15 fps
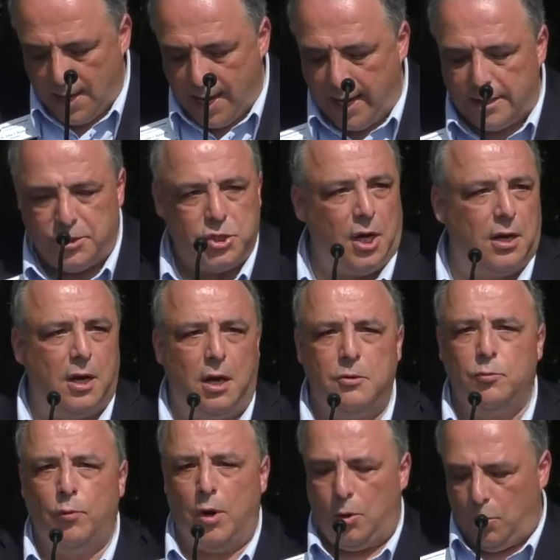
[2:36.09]
and Chuck
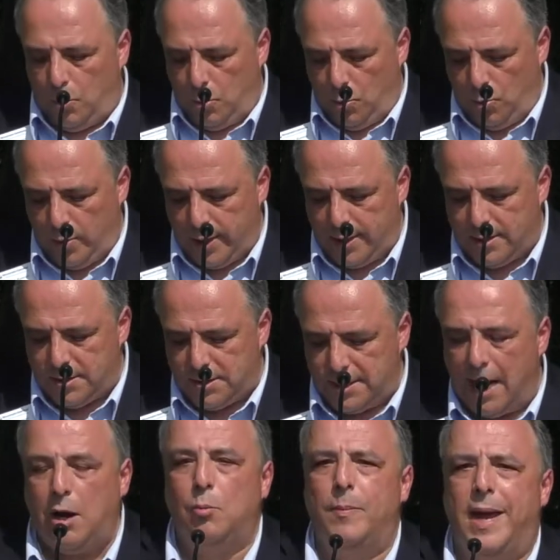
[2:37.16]
Unroe, who is
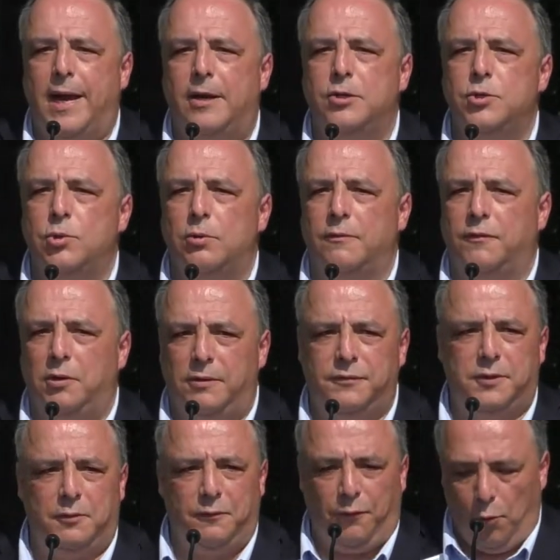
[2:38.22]
town manager of
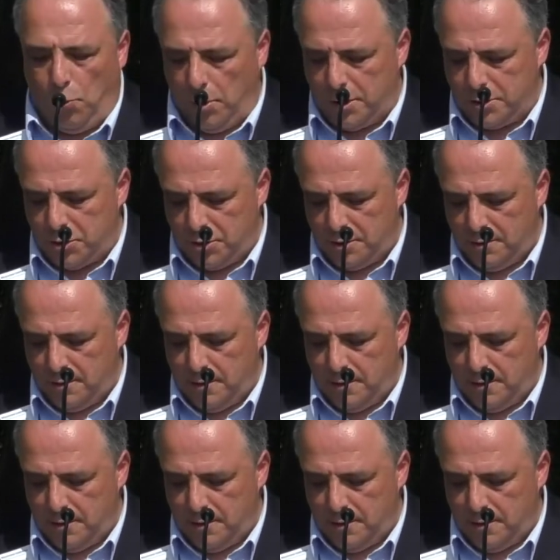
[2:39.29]
Clifton Forge